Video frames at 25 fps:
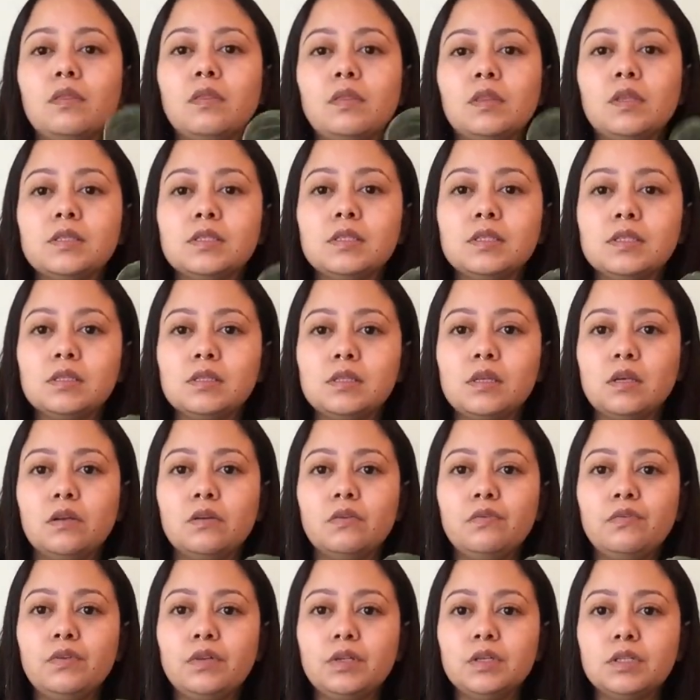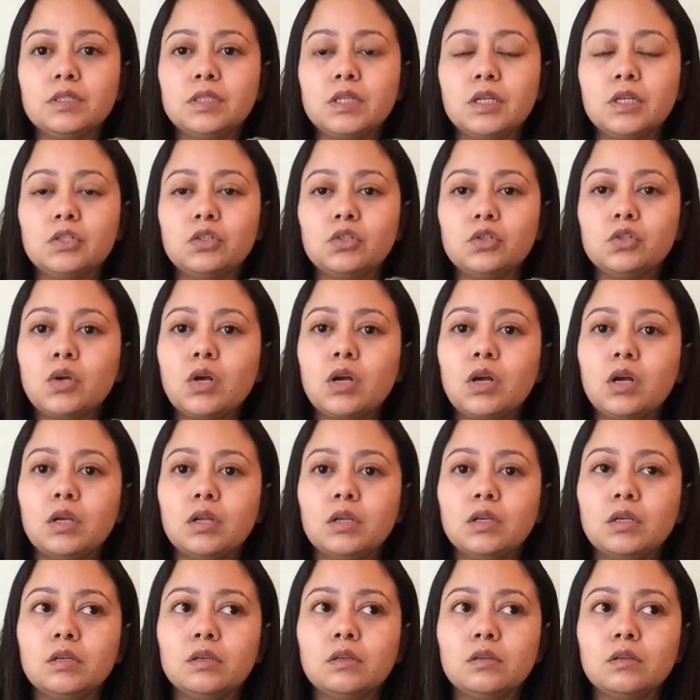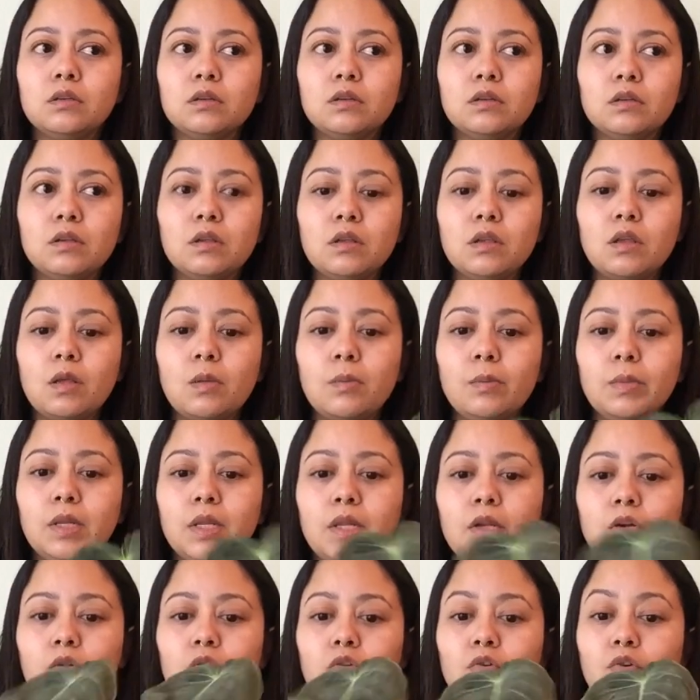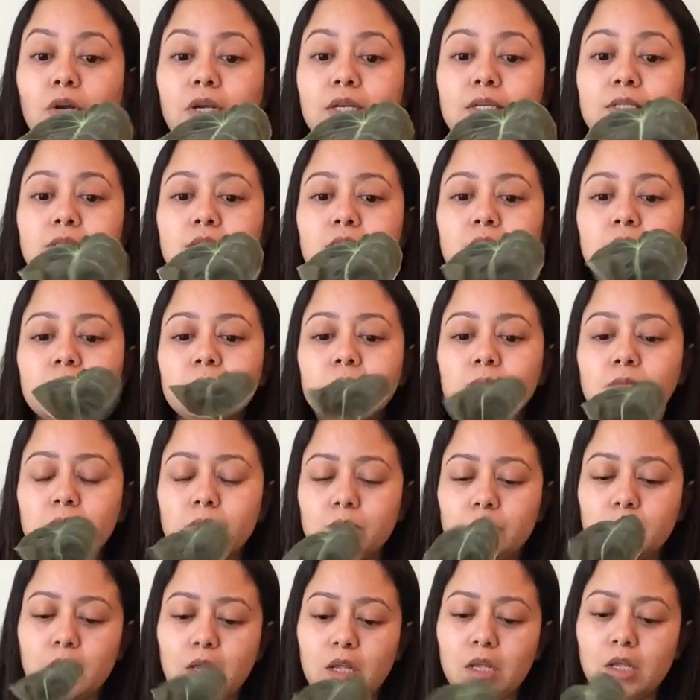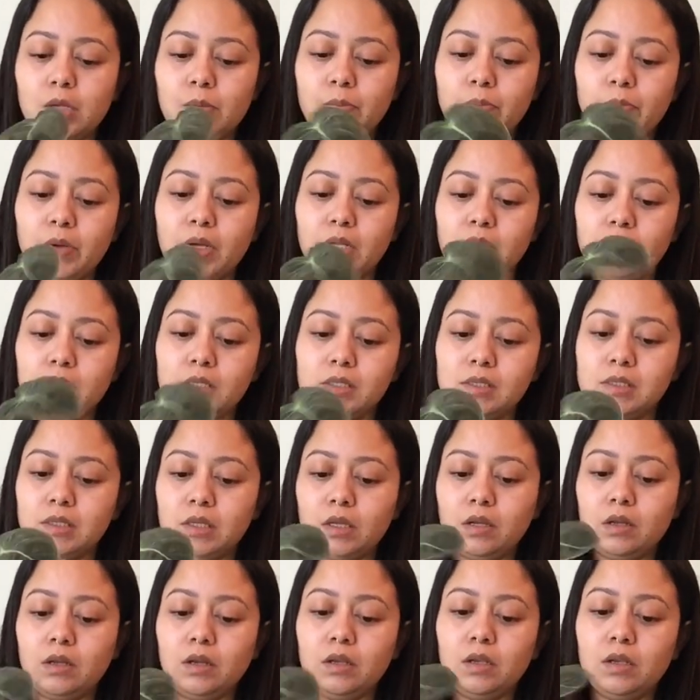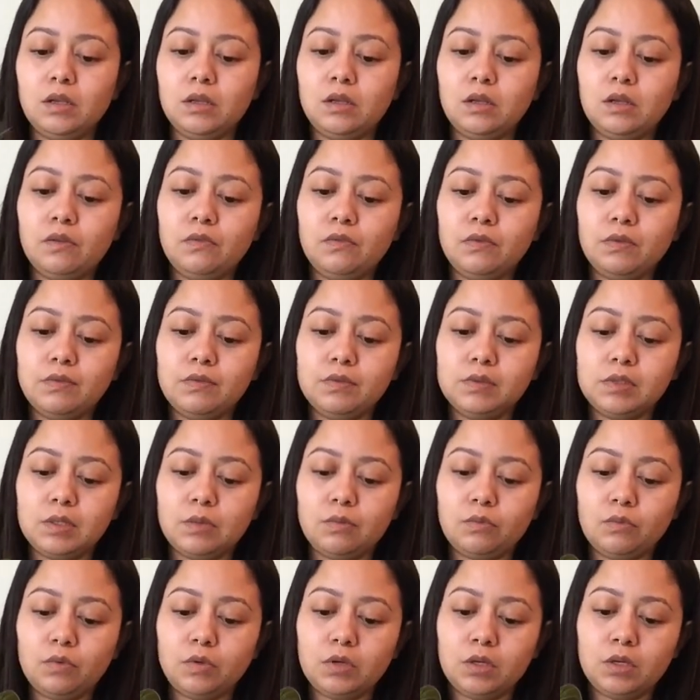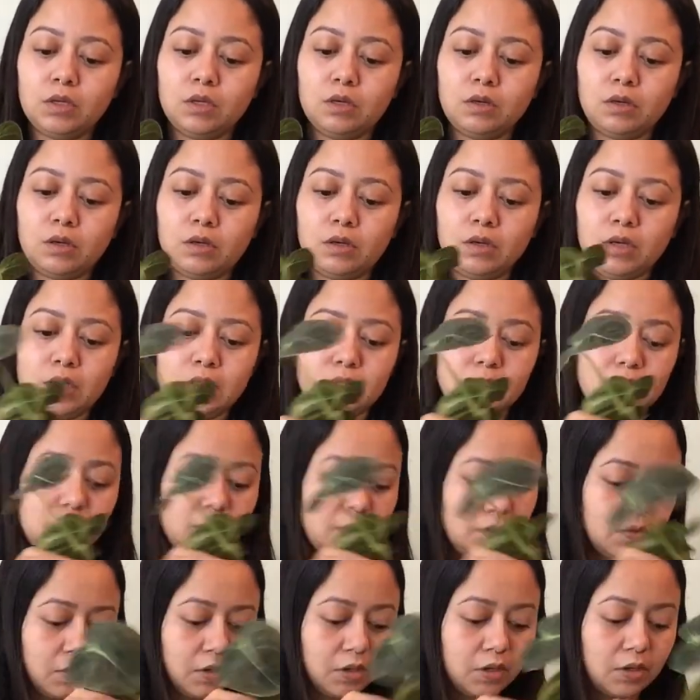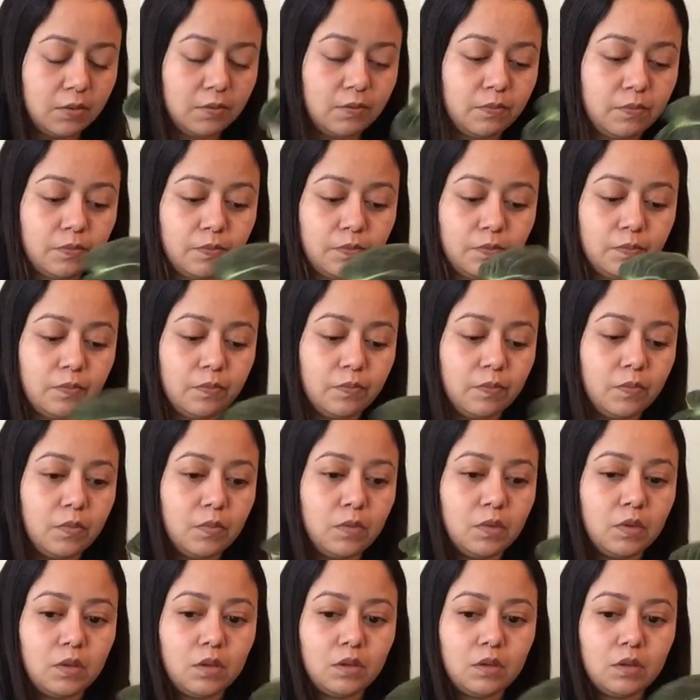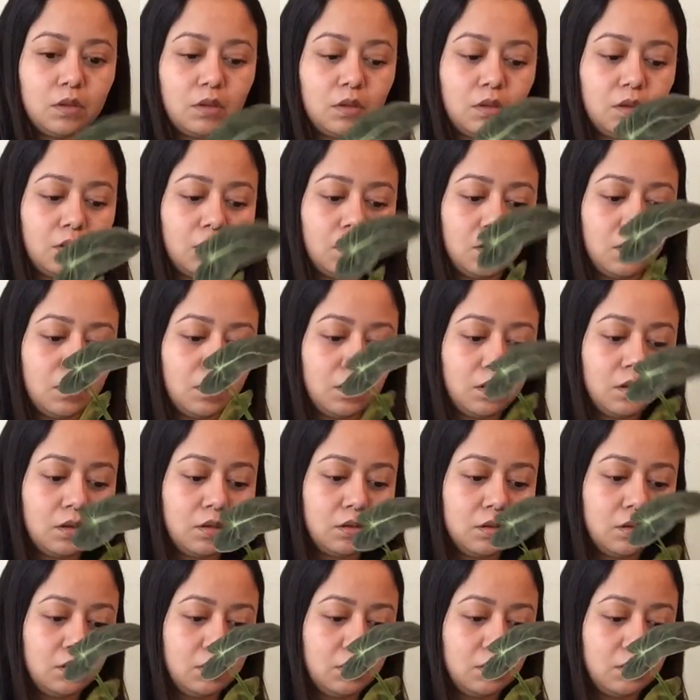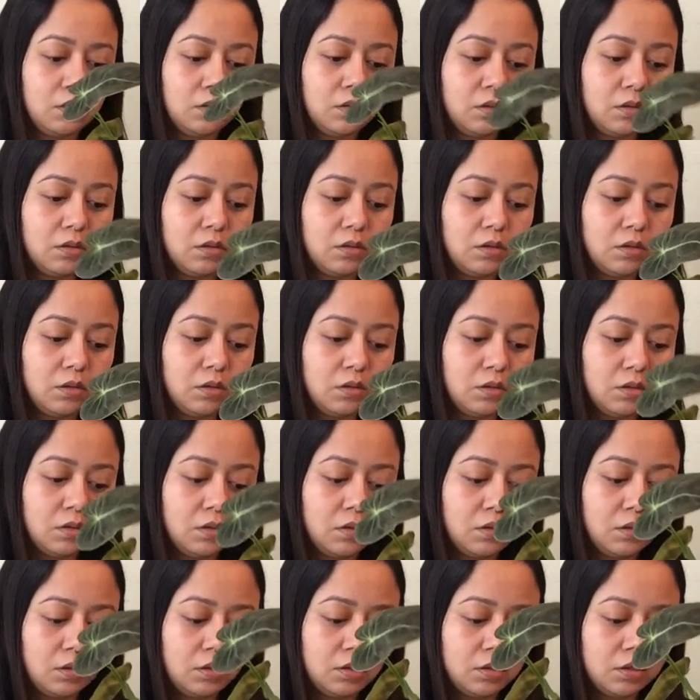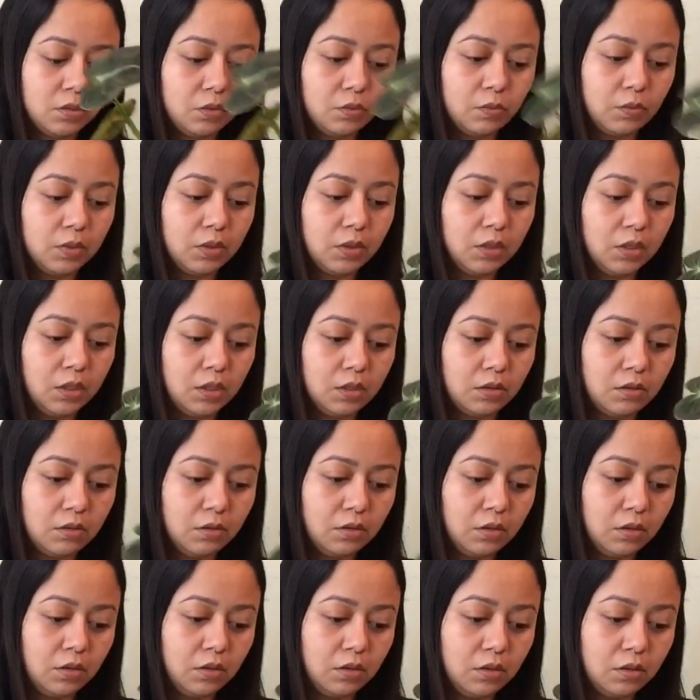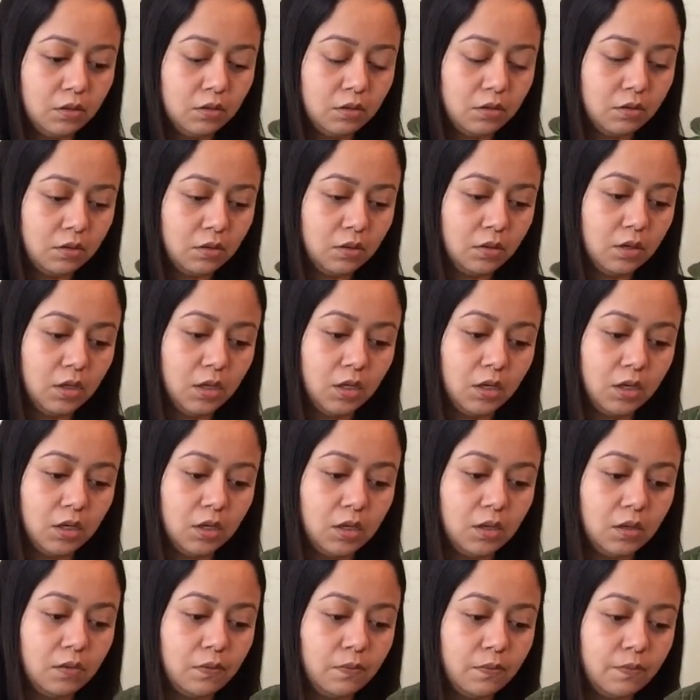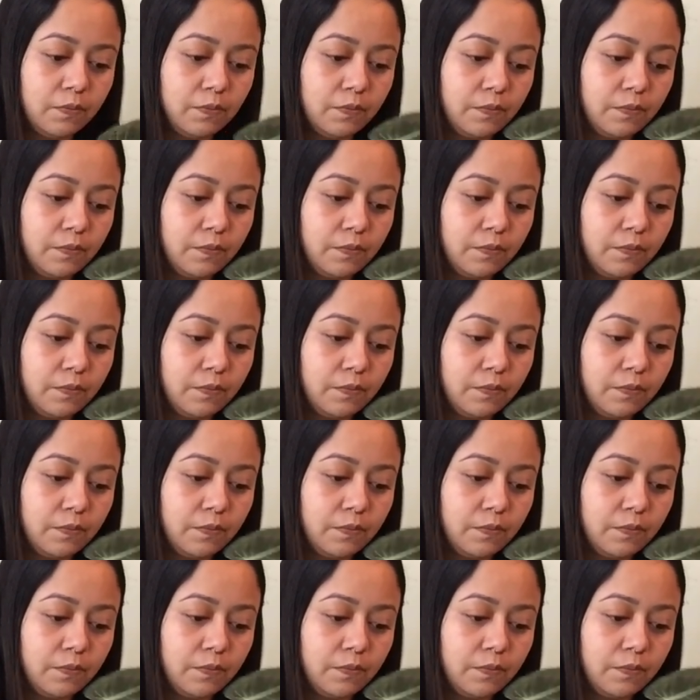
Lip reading: This is a Philodendron Melanochrysum. I bought this cutting off of someone on Instagram. And it's a really healthy cutting.